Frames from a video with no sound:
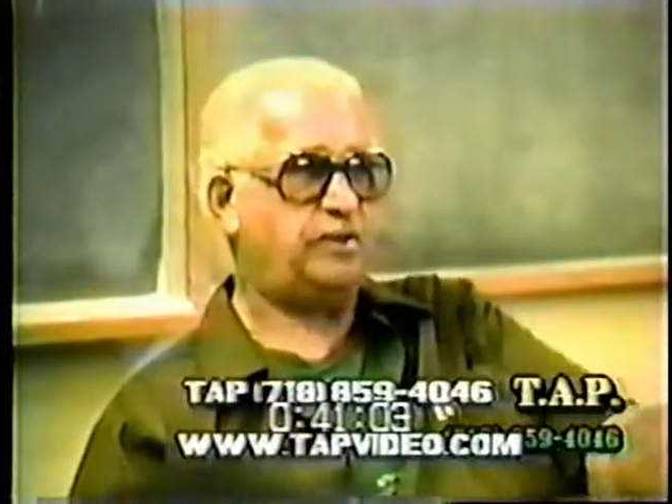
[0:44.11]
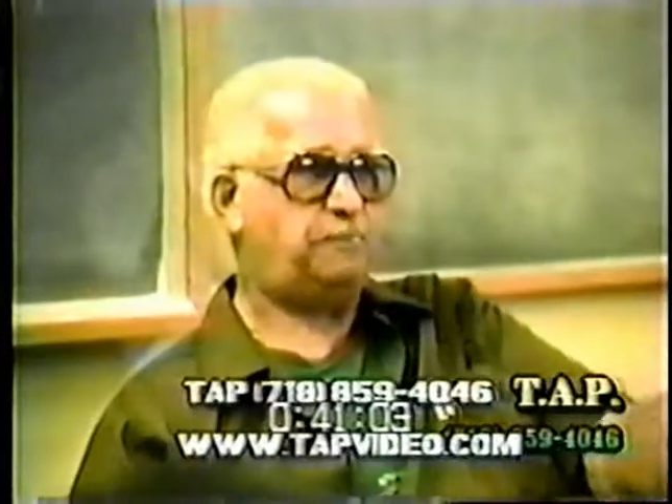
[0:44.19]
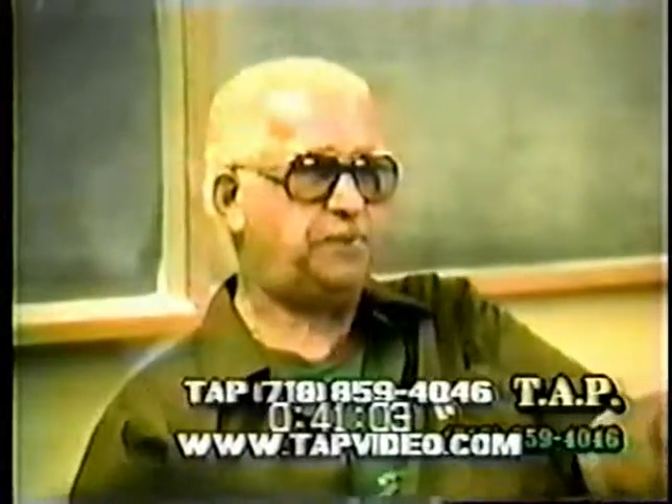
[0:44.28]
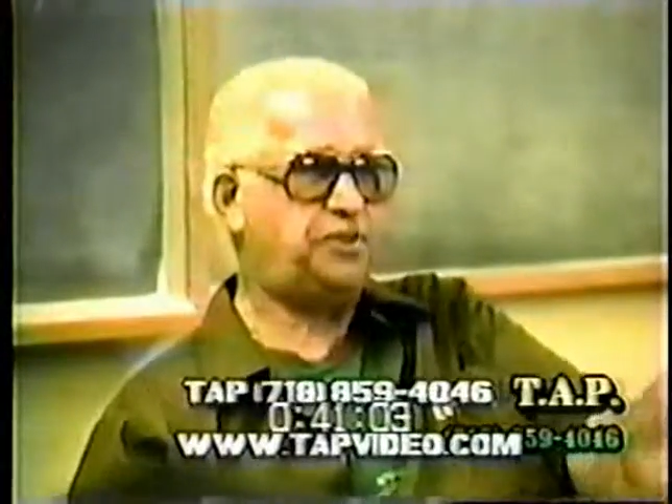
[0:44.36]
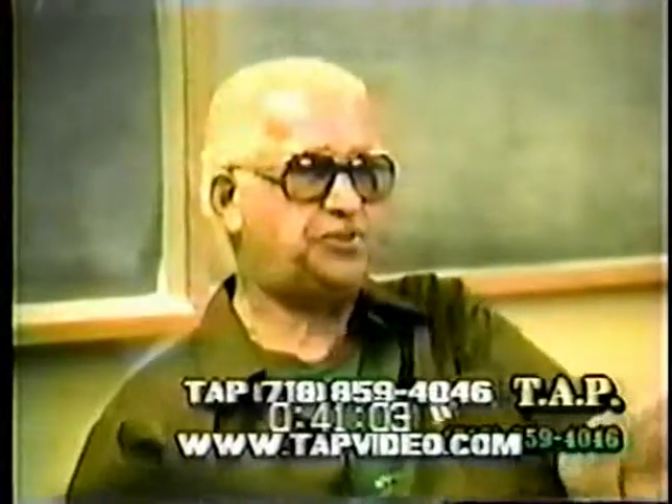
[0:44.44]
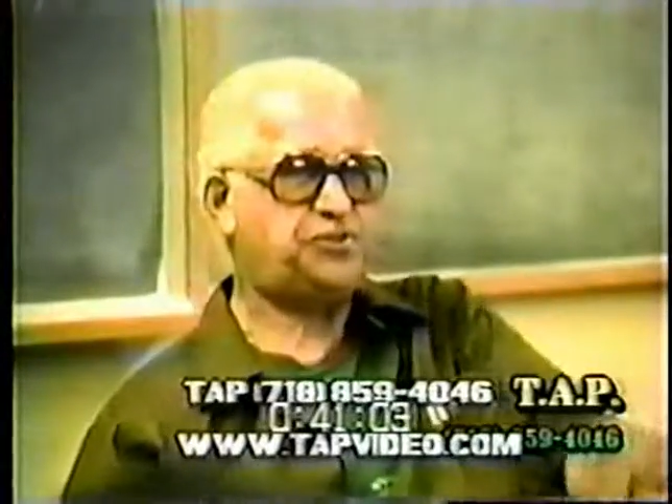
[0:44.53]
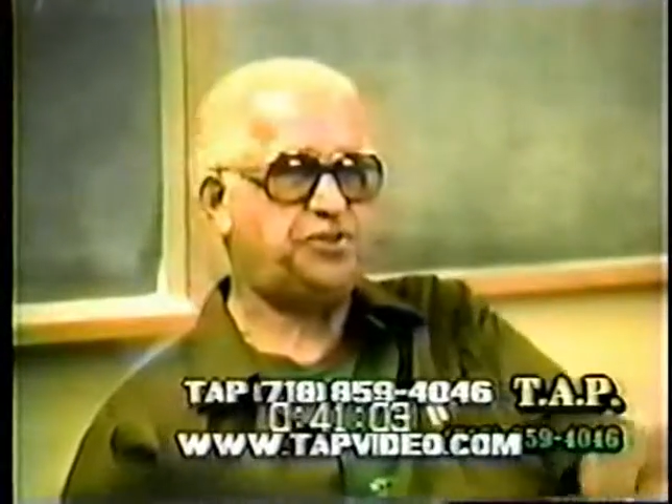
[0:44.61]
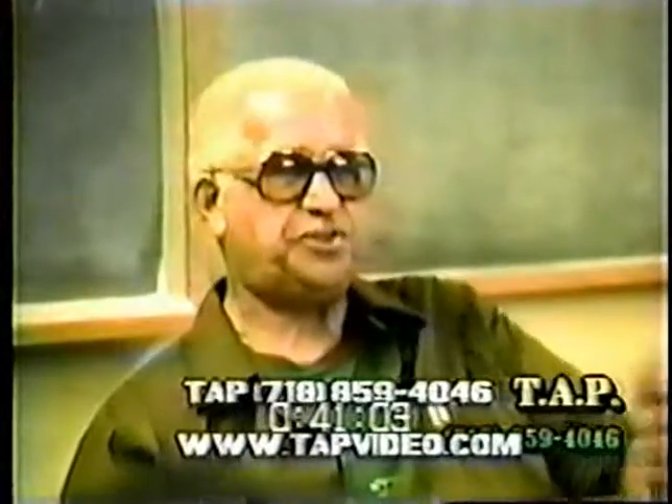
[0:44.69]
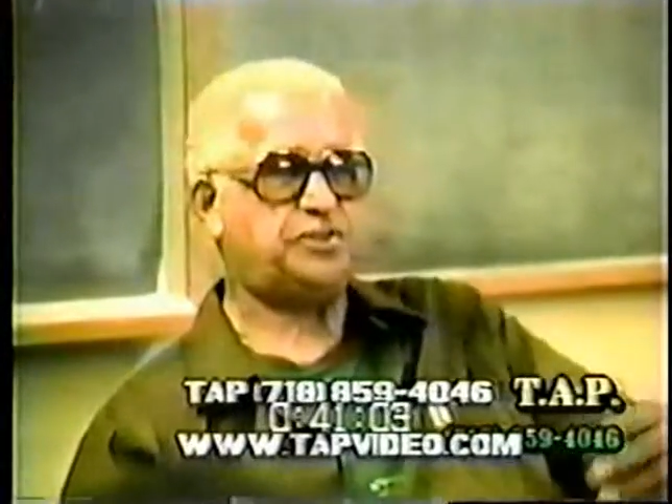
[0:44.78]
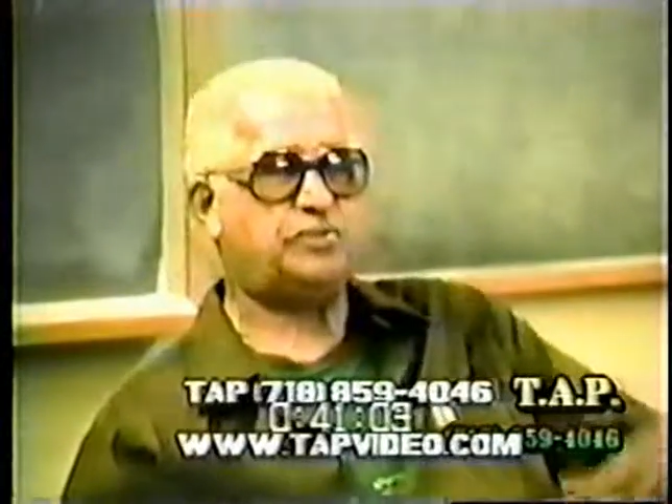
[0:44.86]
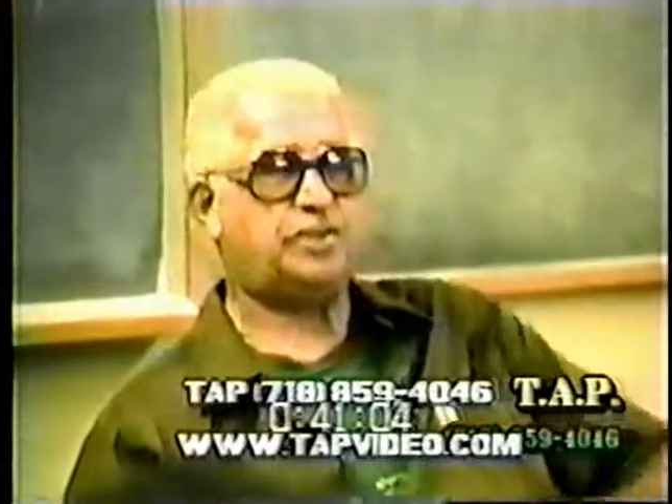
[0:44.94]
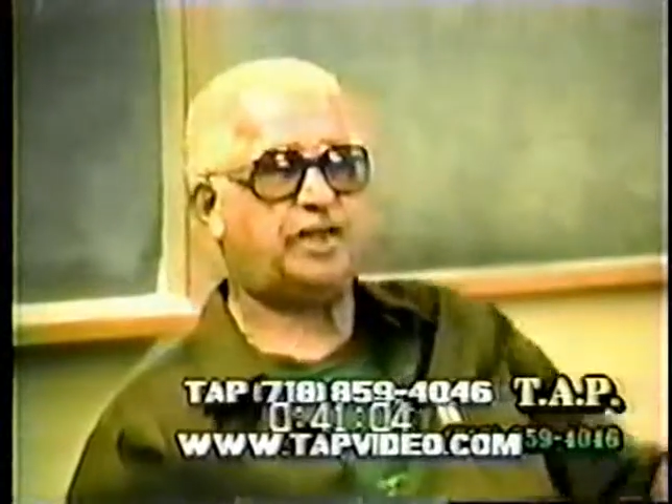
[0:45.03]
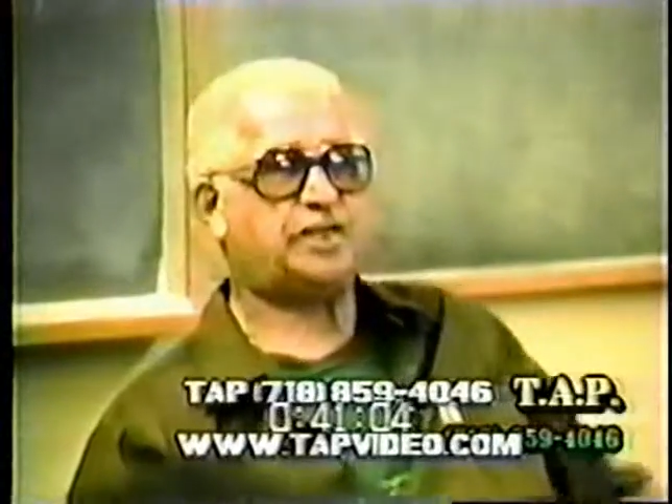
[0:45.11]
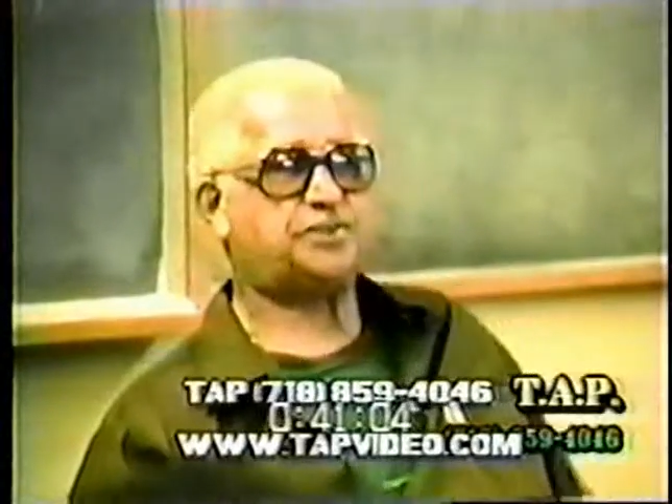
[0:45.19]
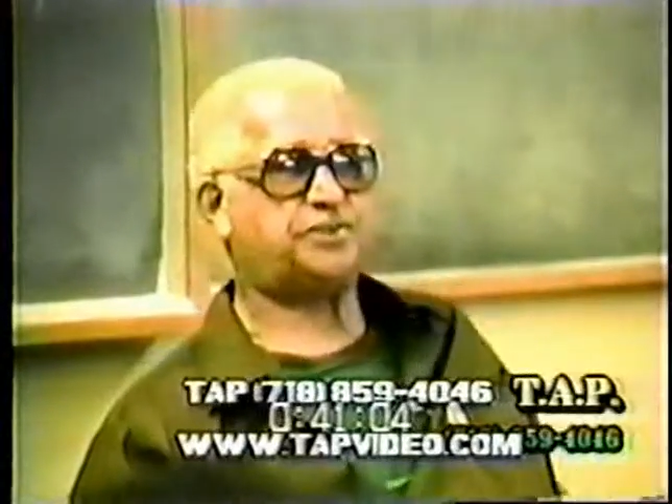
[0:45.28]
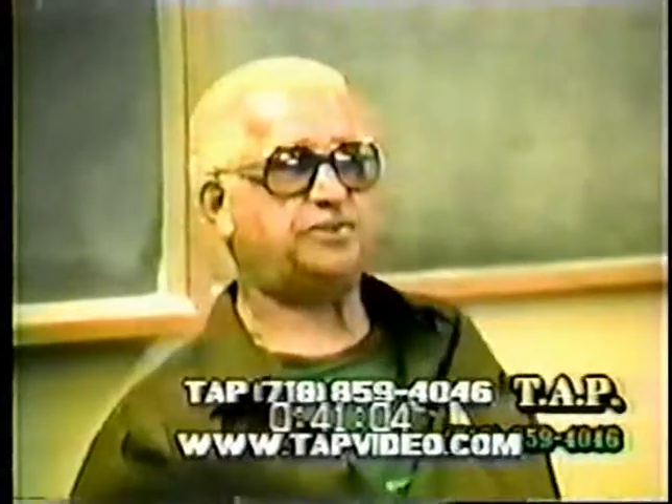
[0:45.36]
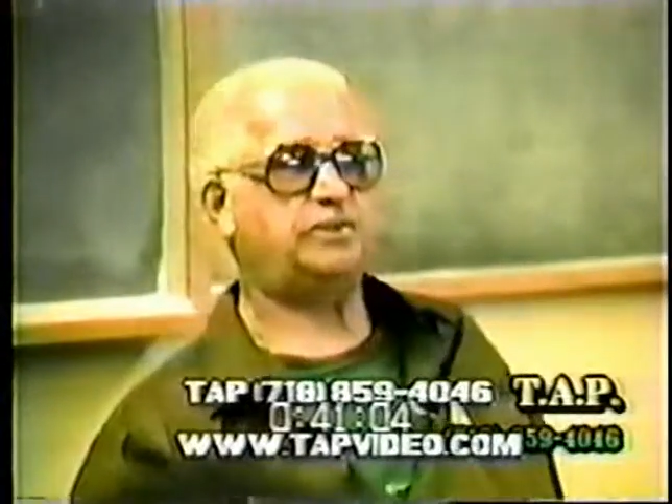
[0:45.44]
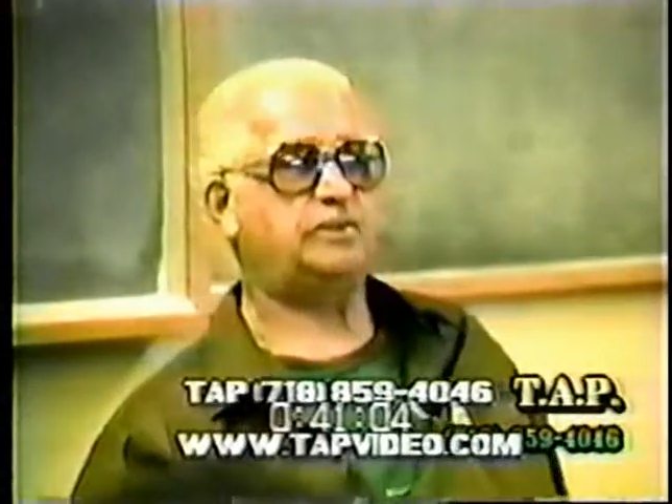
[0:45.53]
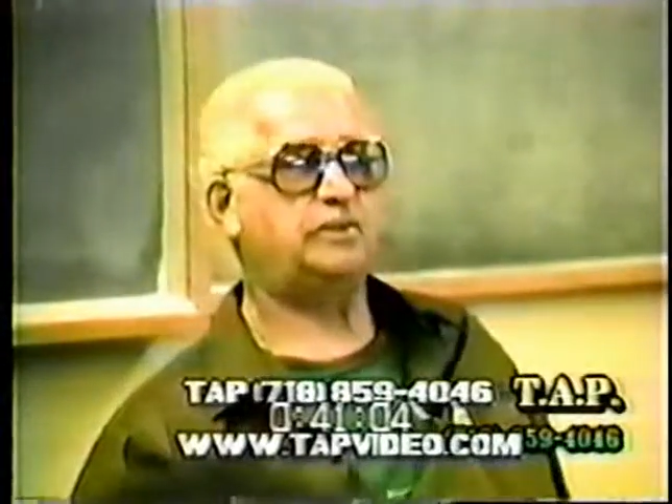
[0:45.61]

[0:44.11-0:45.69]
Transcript: a peace treaty with us.